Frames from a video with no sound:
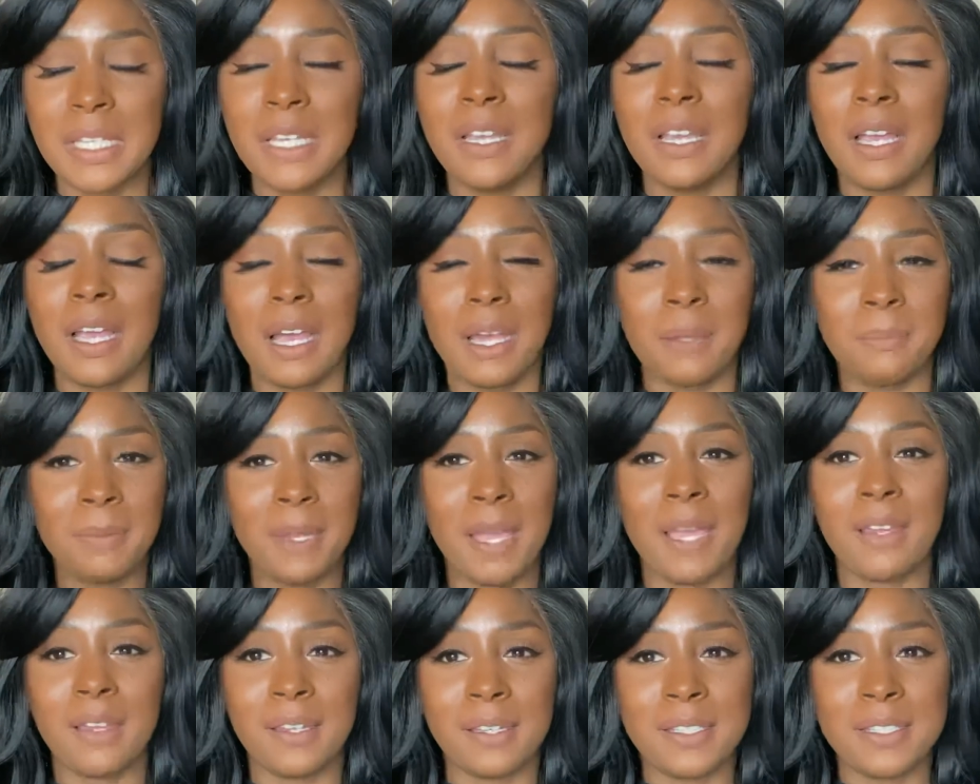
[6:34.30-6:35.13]
I'm
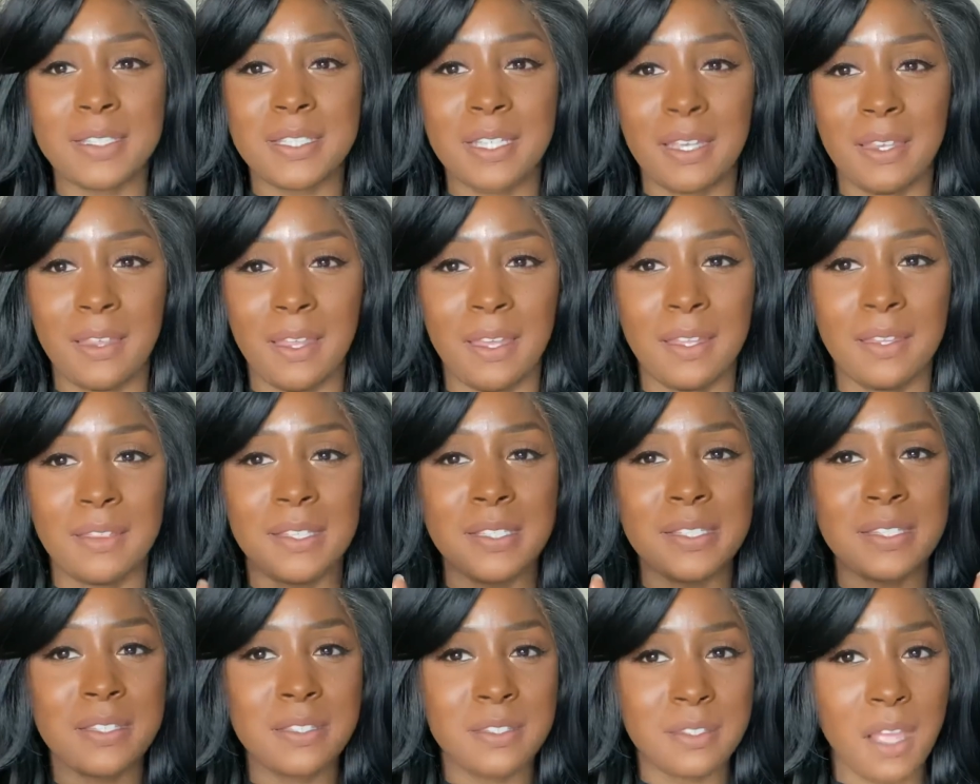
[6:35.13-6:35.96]
not gonna say that.
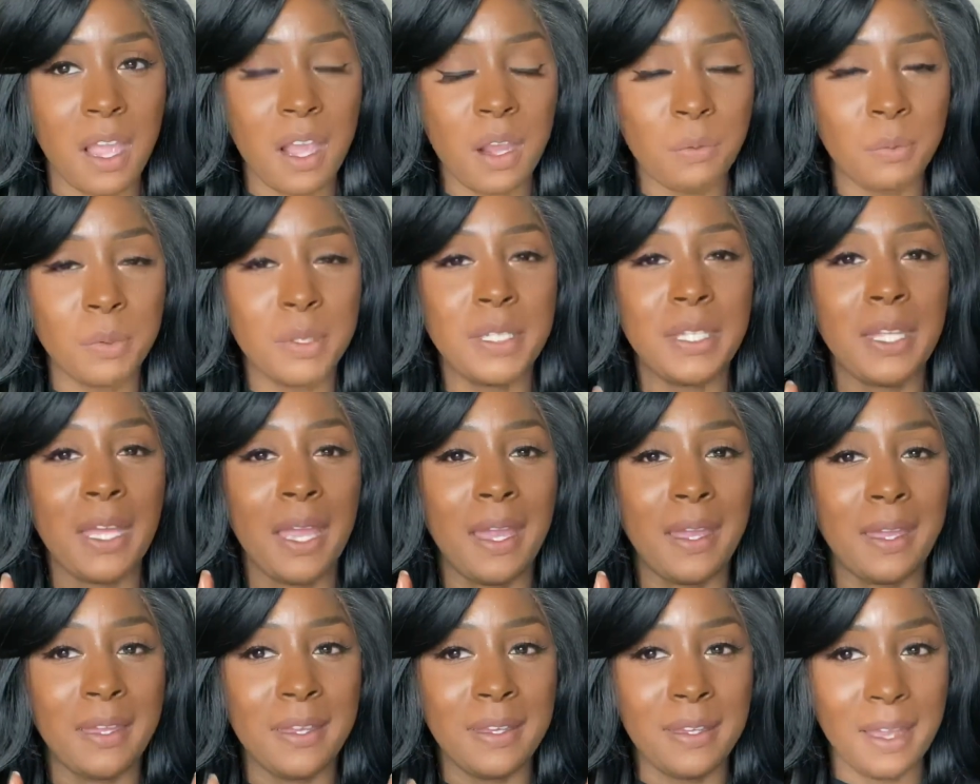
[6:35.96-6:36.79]
This is not really
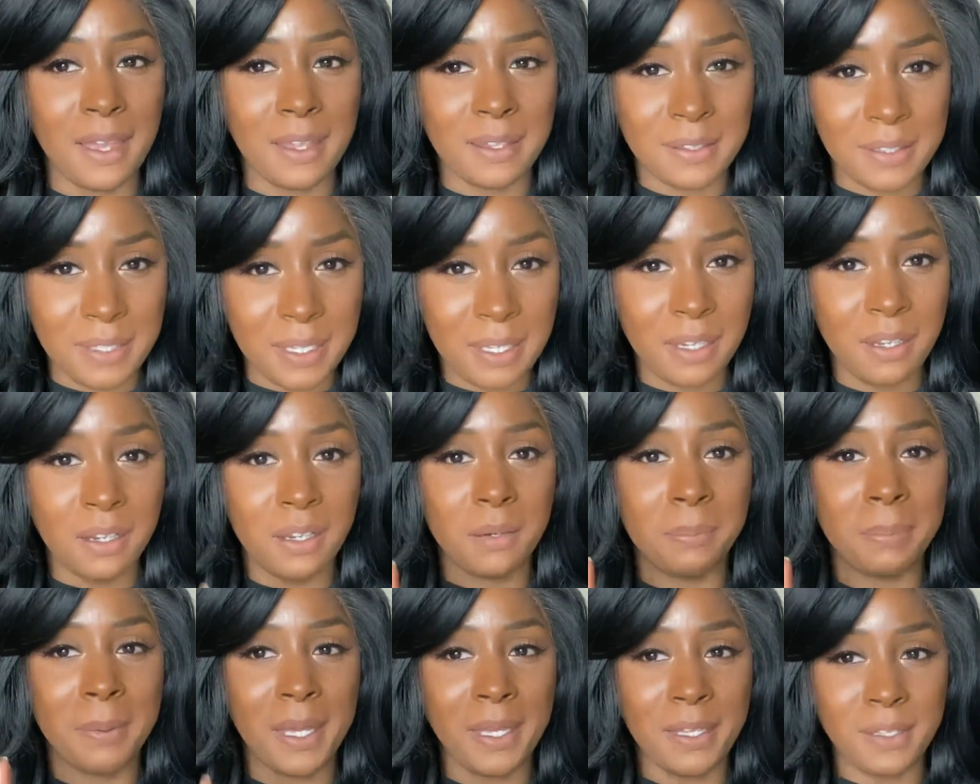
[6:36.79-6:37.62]
a get
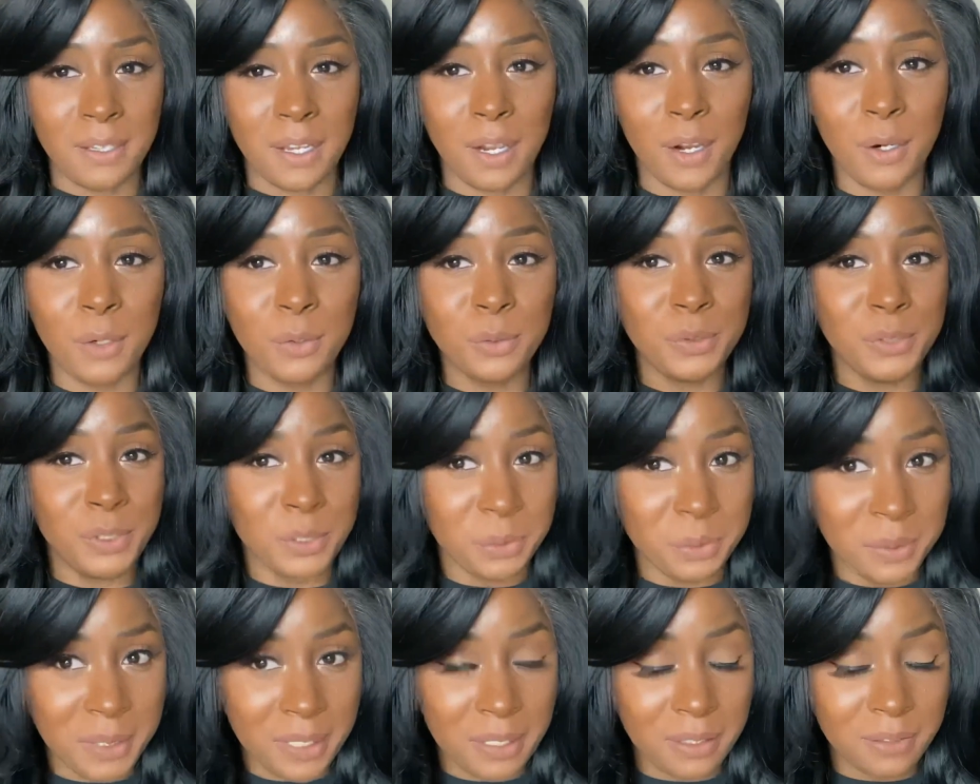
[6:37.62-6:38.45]
up and go
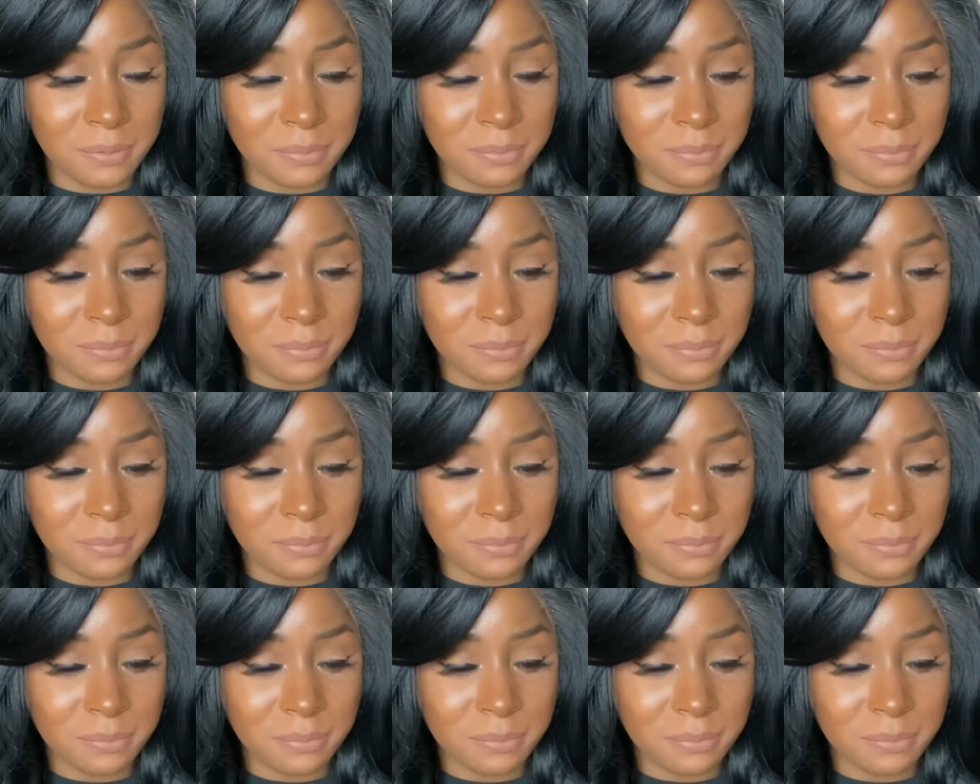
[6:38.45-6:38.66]
unit.